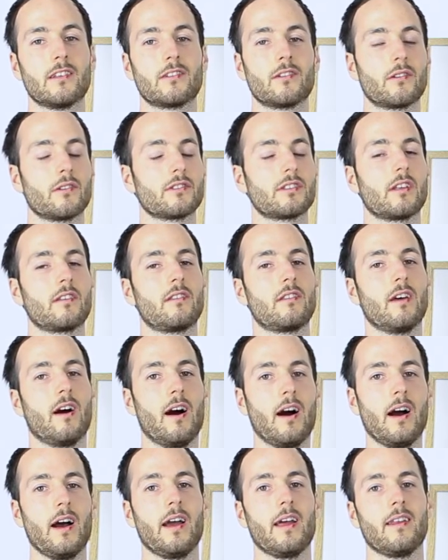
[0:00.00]
So there's a
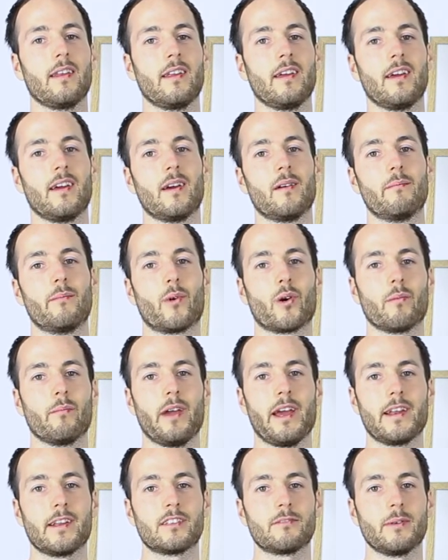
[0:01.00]
ton more
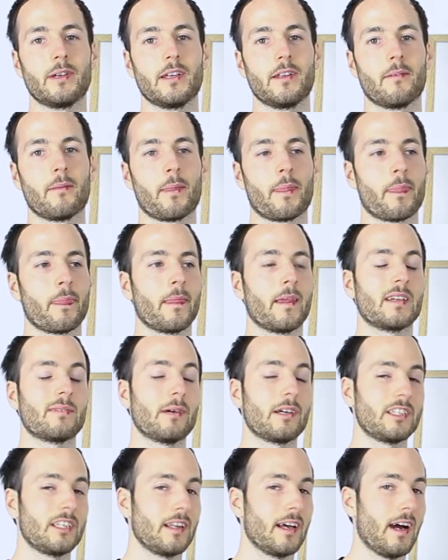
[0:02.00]
management,
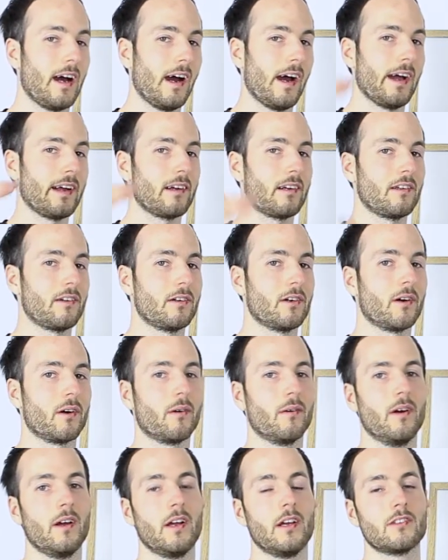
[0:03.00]
especially the higher you
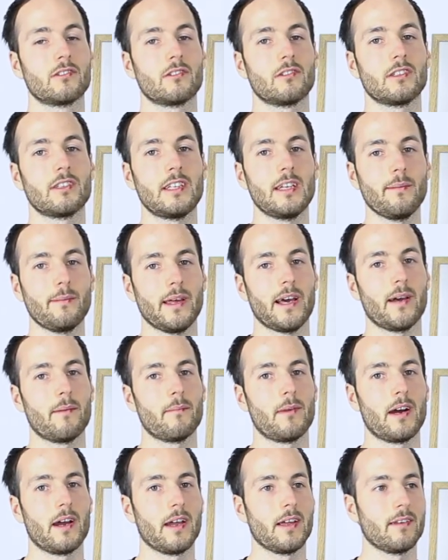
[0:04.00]
go. So just keep that
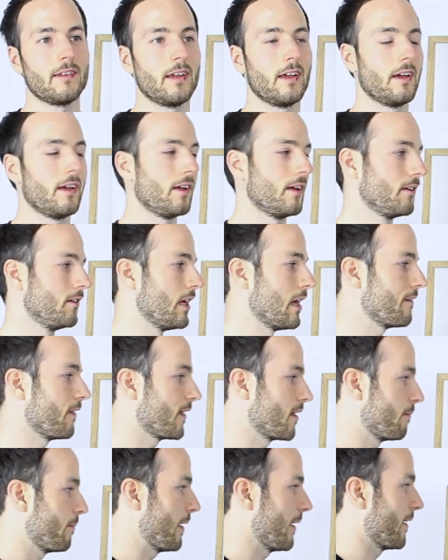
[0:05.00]
in mind. You have
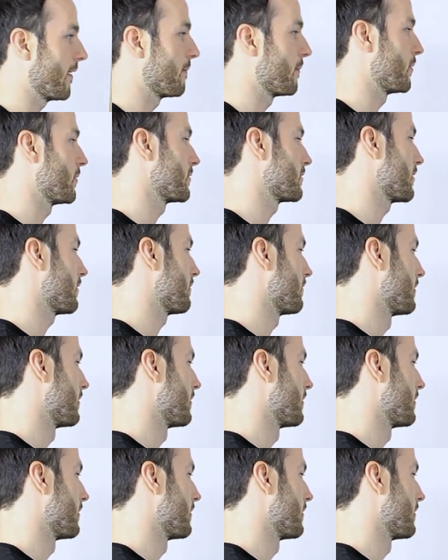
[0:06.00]
the comparables